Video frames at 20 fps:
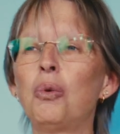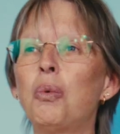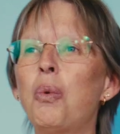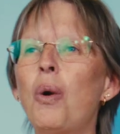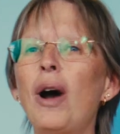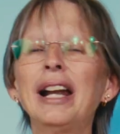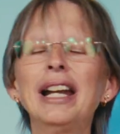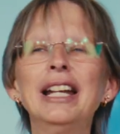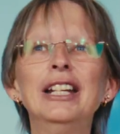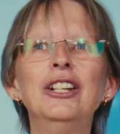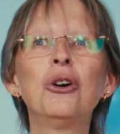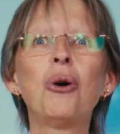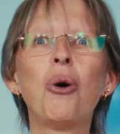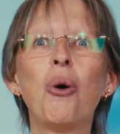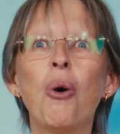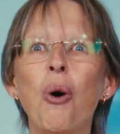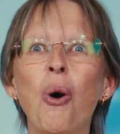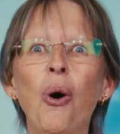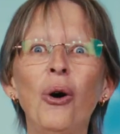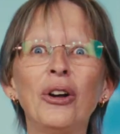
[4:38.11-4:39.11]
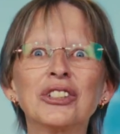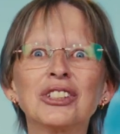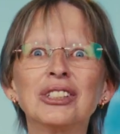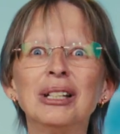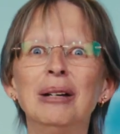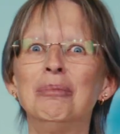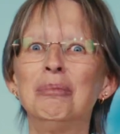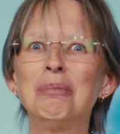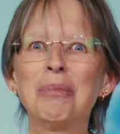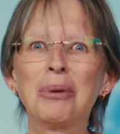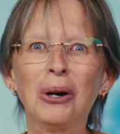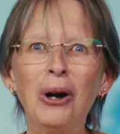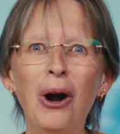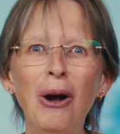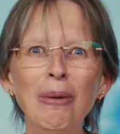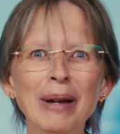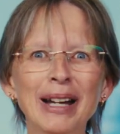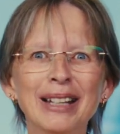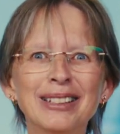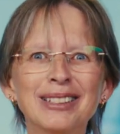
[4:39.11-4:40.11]
What an awesome
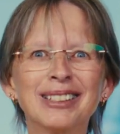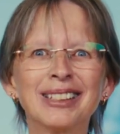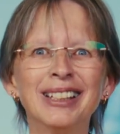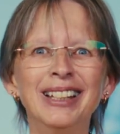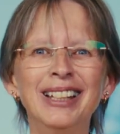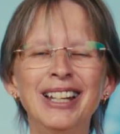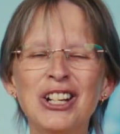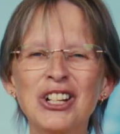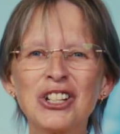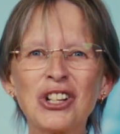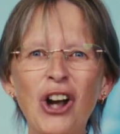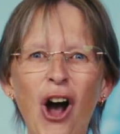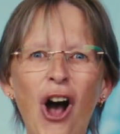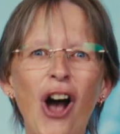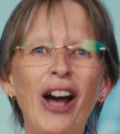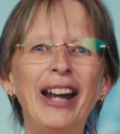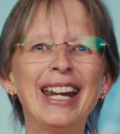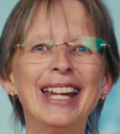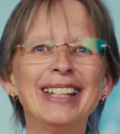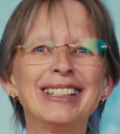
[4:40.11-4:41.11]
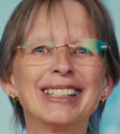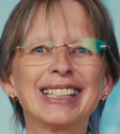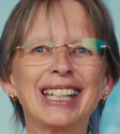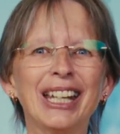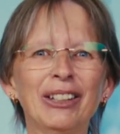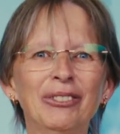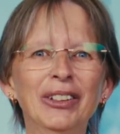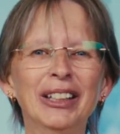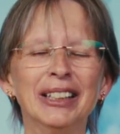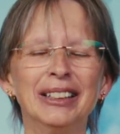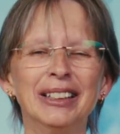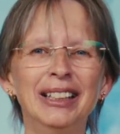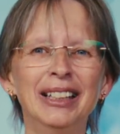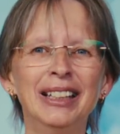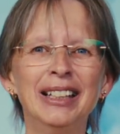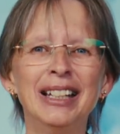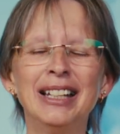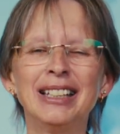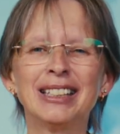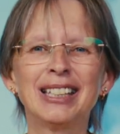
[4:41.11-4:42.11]
promise God has given
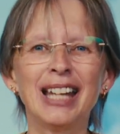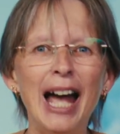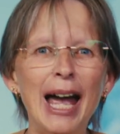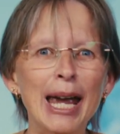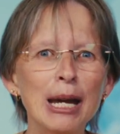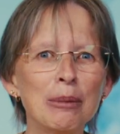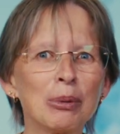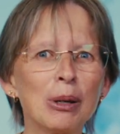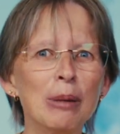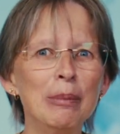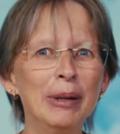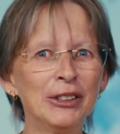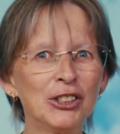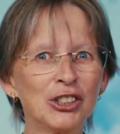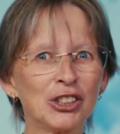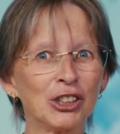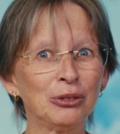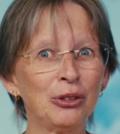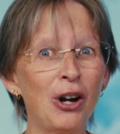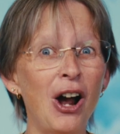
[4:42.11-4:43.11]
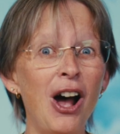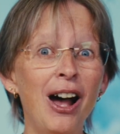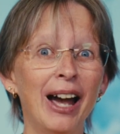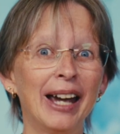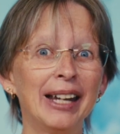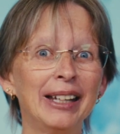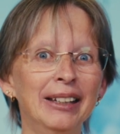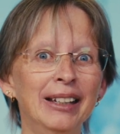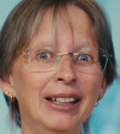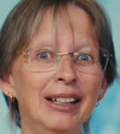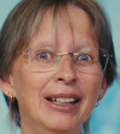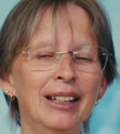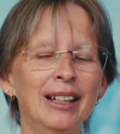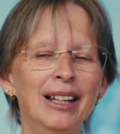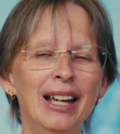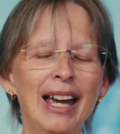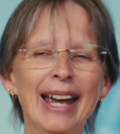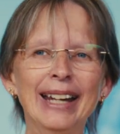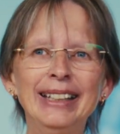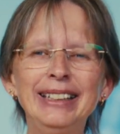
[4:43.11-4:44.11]
to Abram and Sarai,
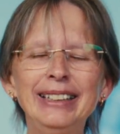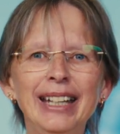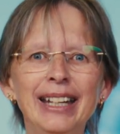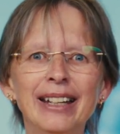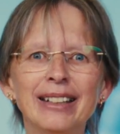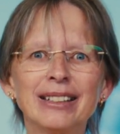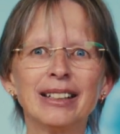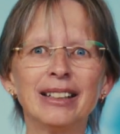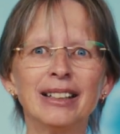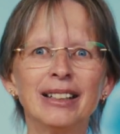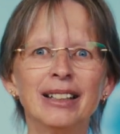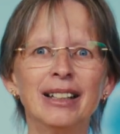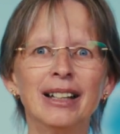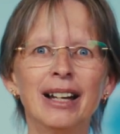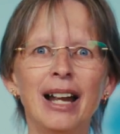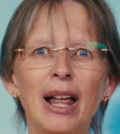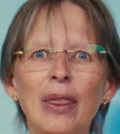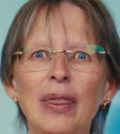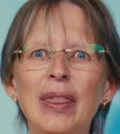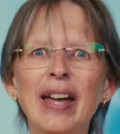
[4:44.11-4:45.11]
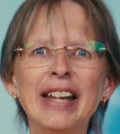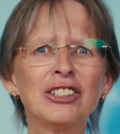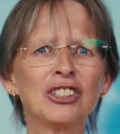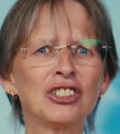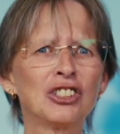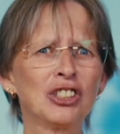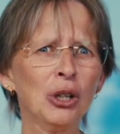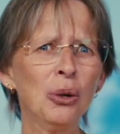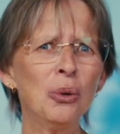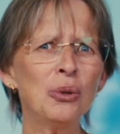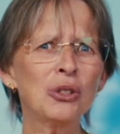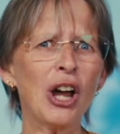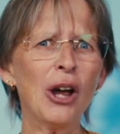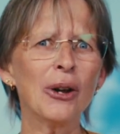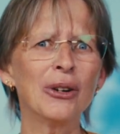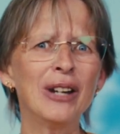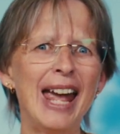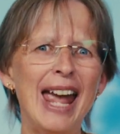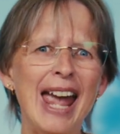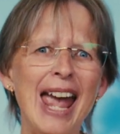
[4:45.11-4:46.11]
and yet they still
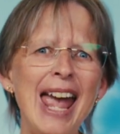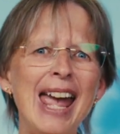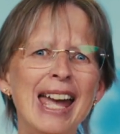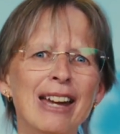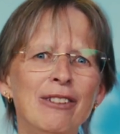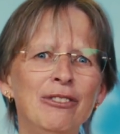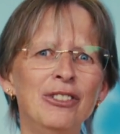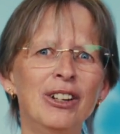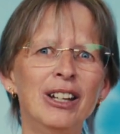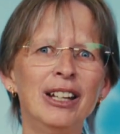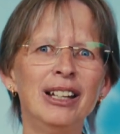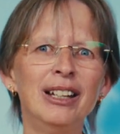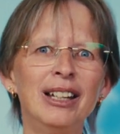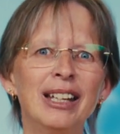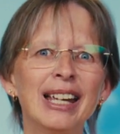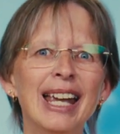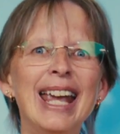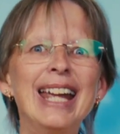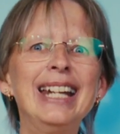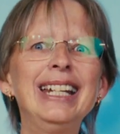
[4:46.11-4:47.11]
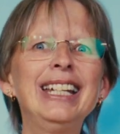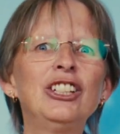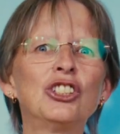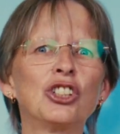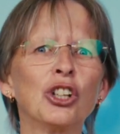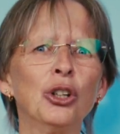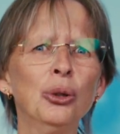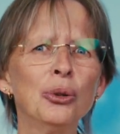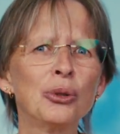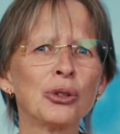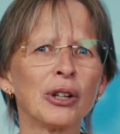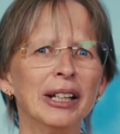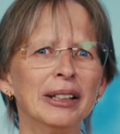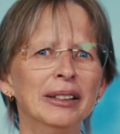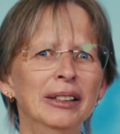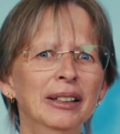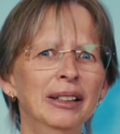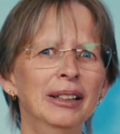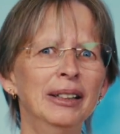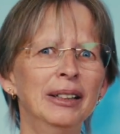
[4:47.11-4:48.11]
don't have any children.